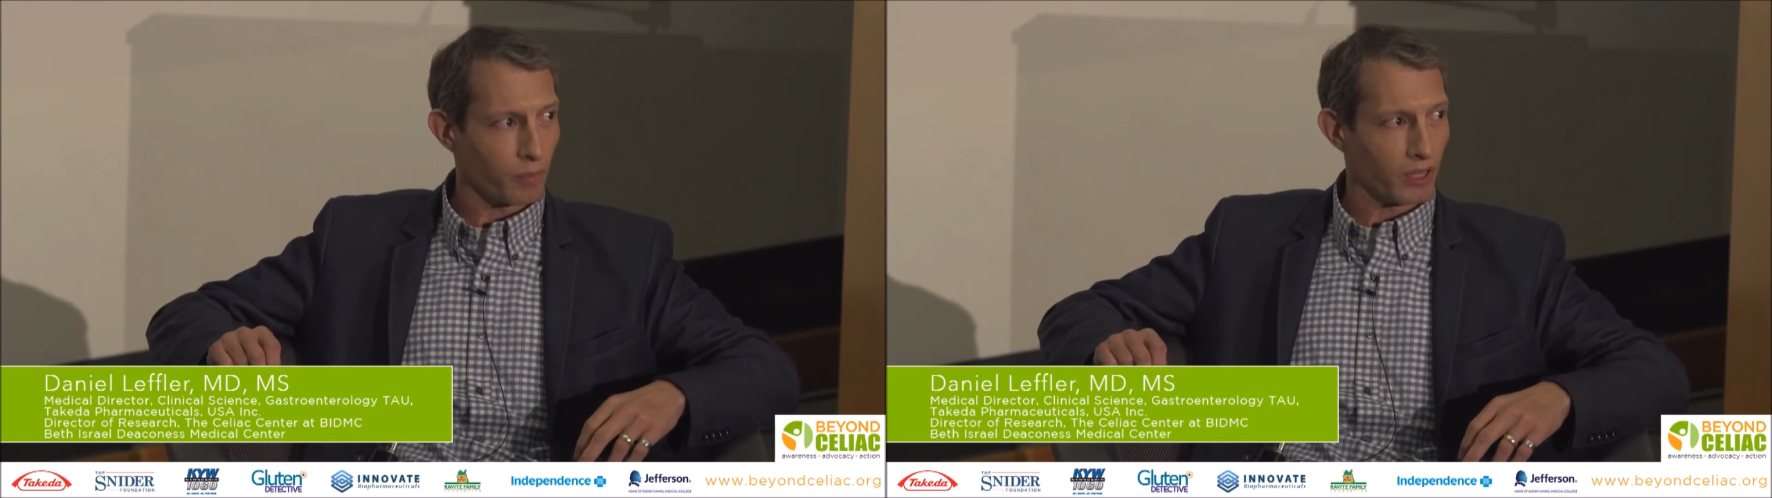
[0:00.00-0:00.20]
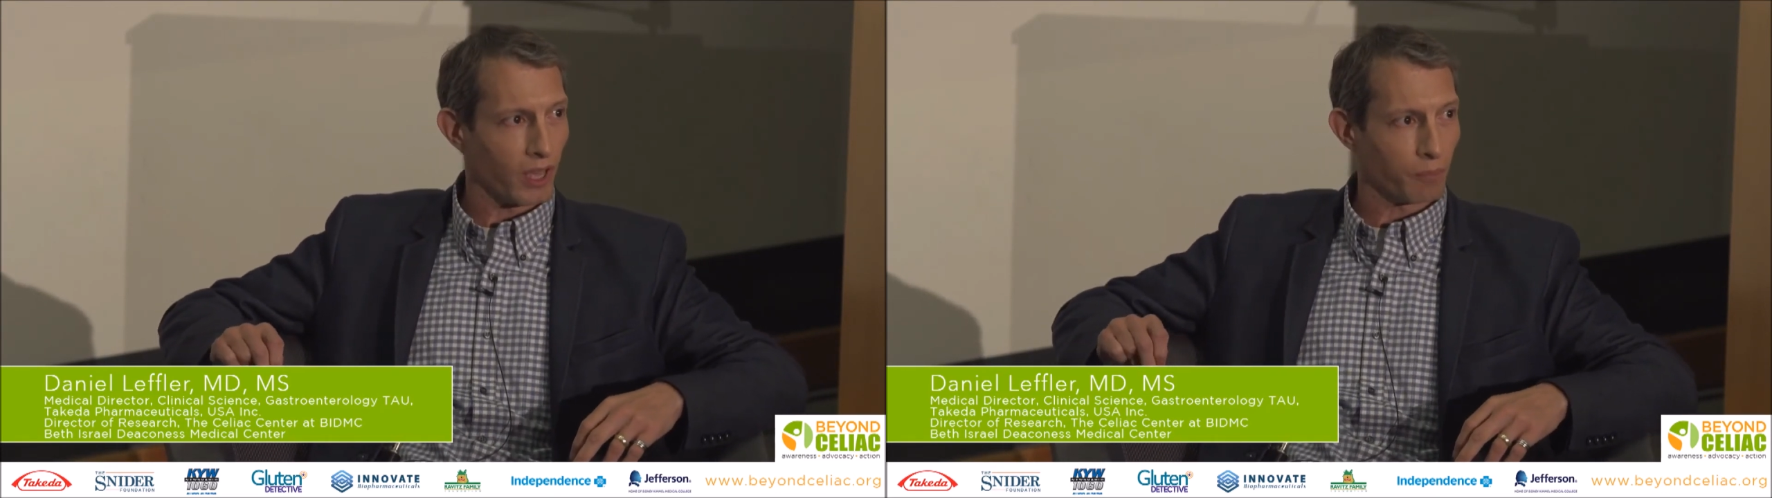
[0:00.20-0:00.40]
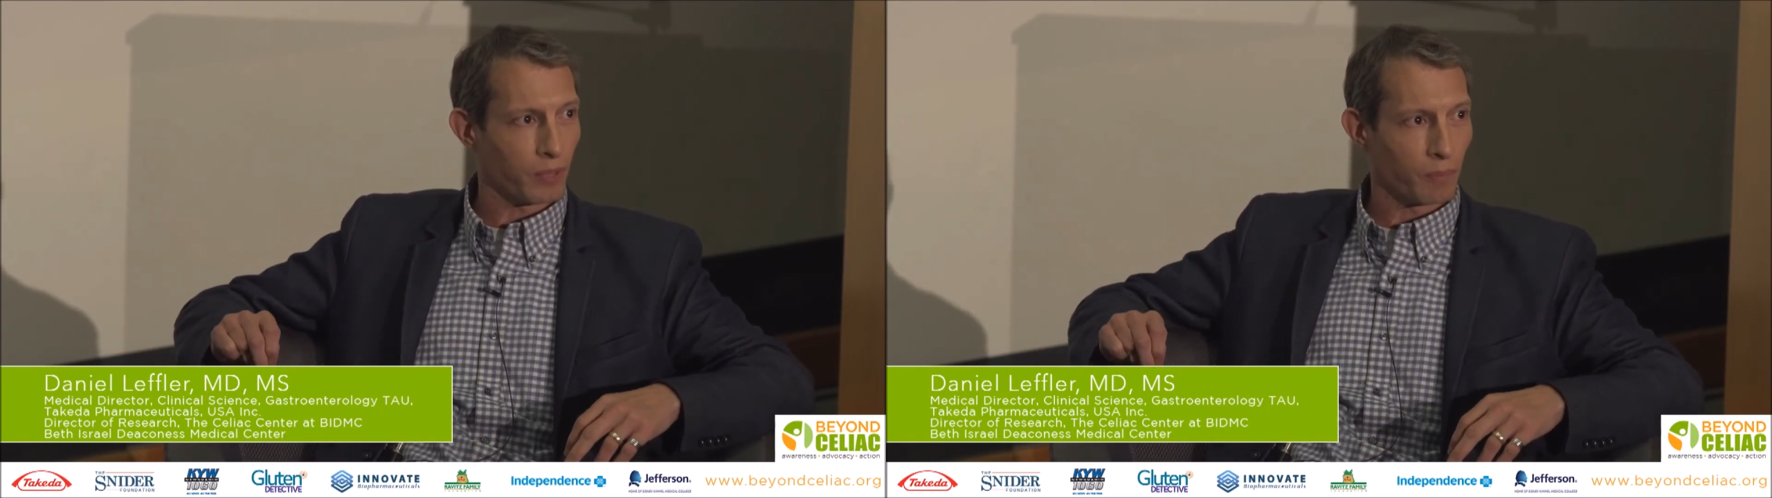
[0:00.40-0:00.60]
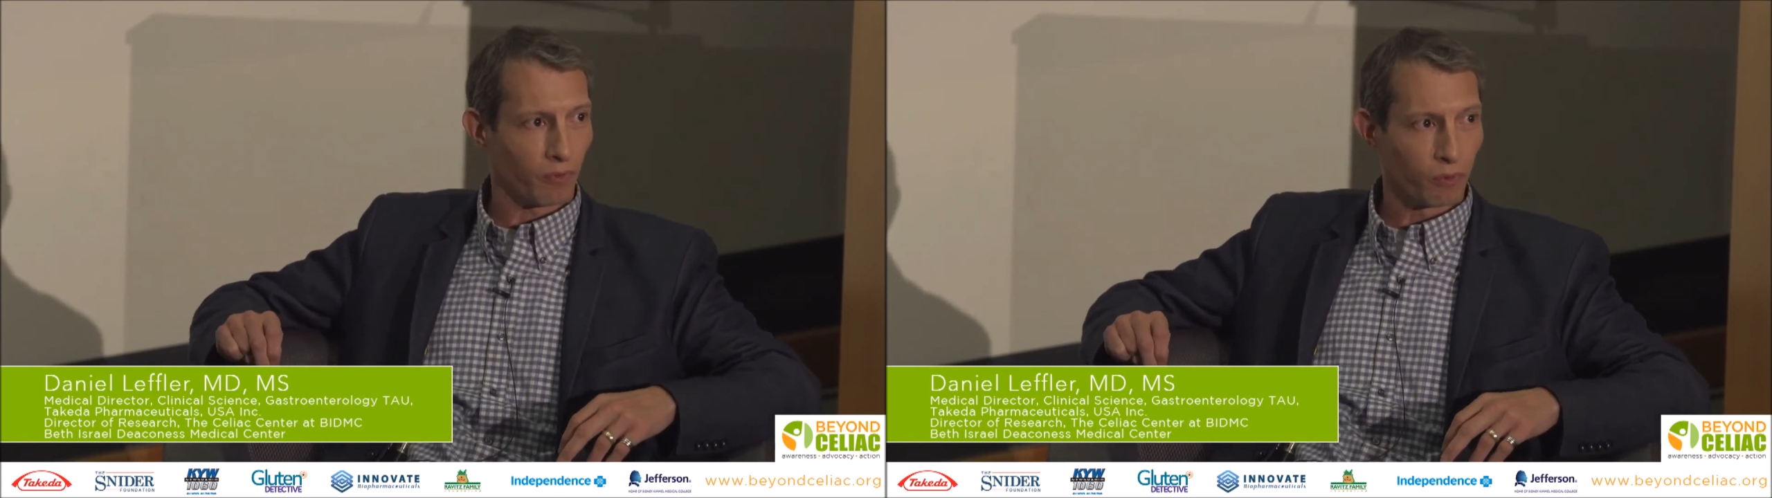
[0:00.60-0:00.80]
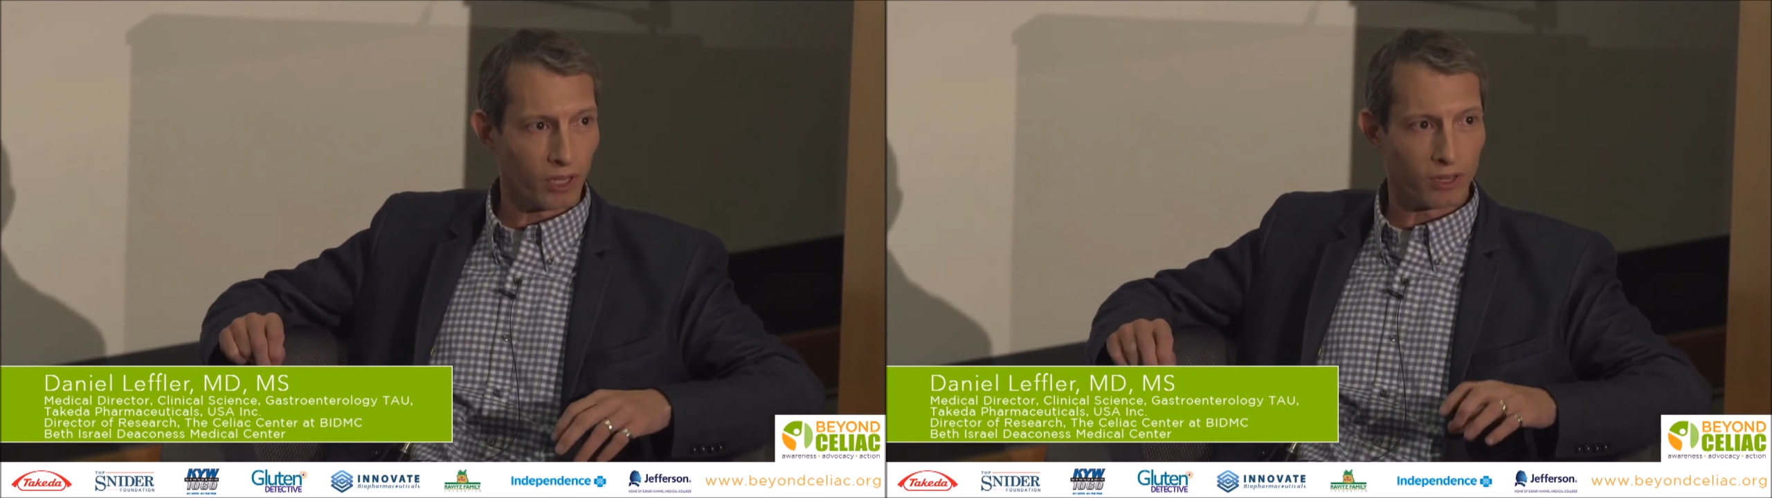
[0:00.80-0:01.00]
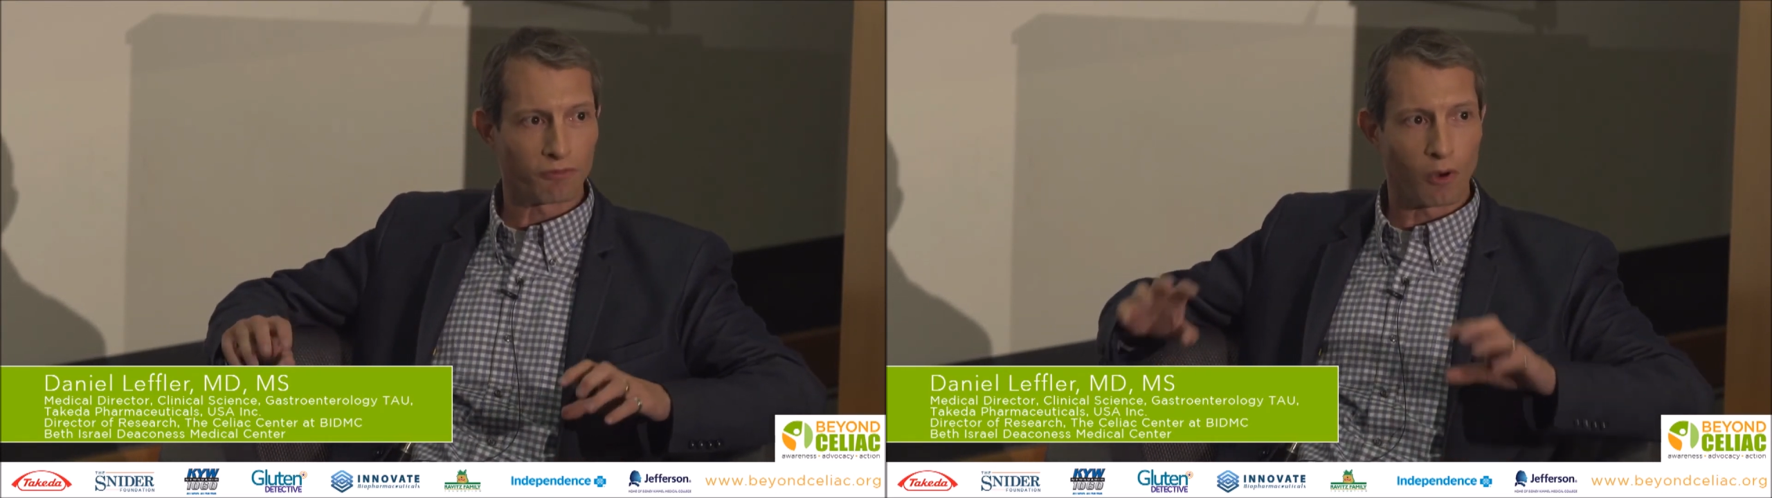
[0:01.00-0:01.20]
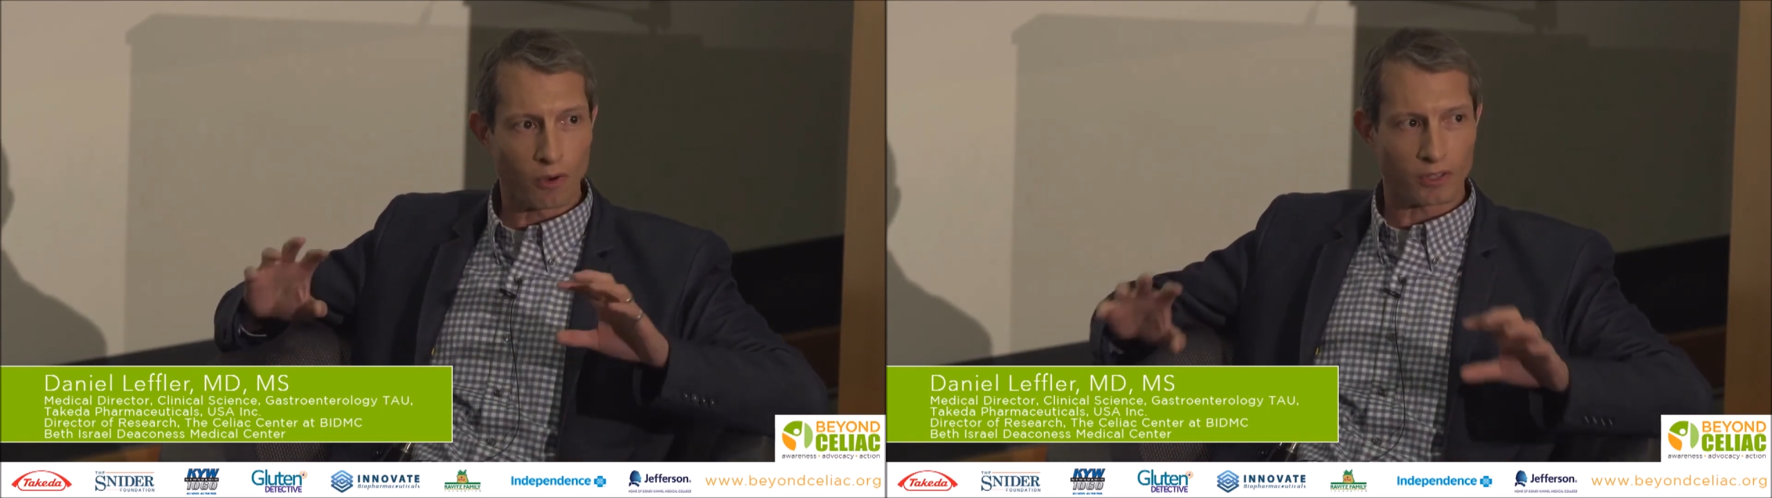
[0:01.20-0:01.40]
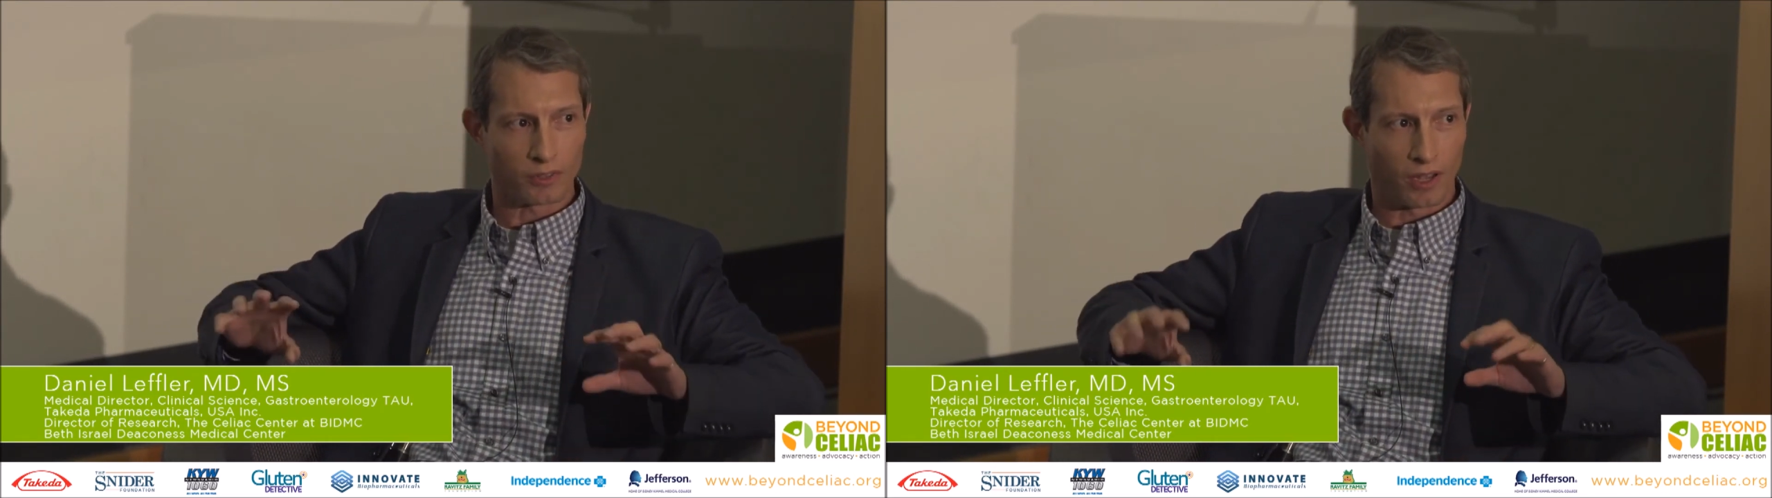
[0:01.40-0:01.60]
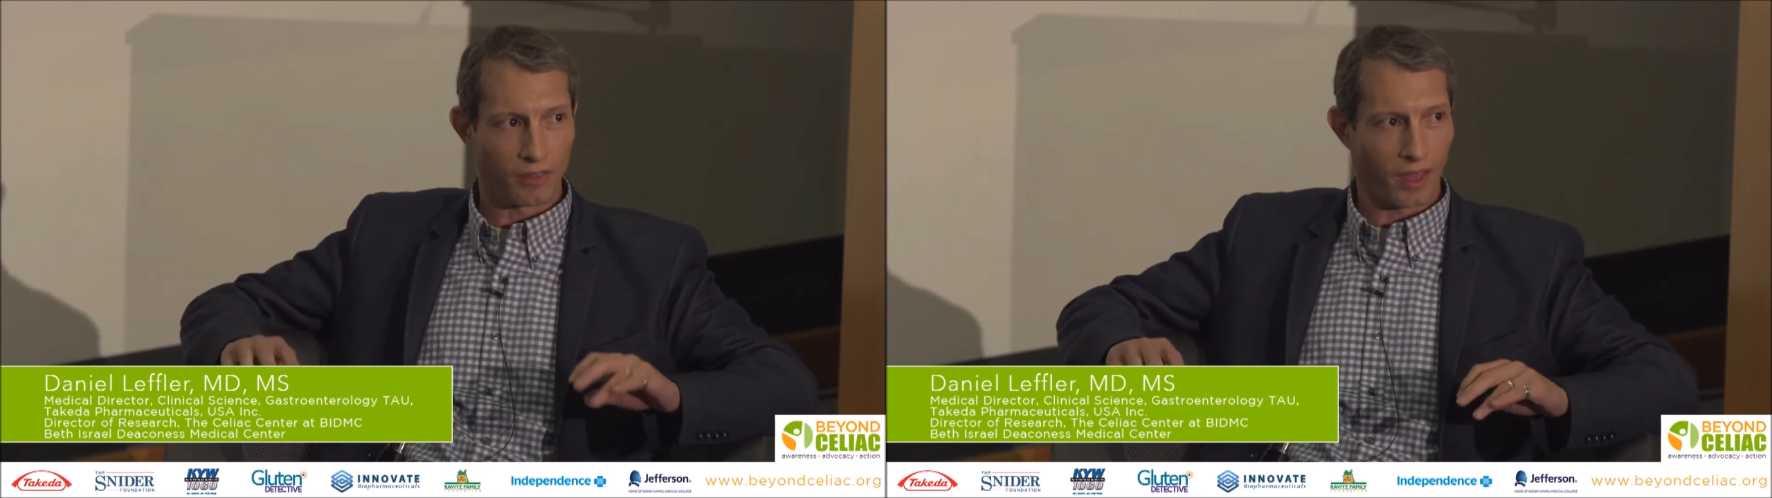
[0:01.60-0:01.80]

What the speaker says: but yet people really focus on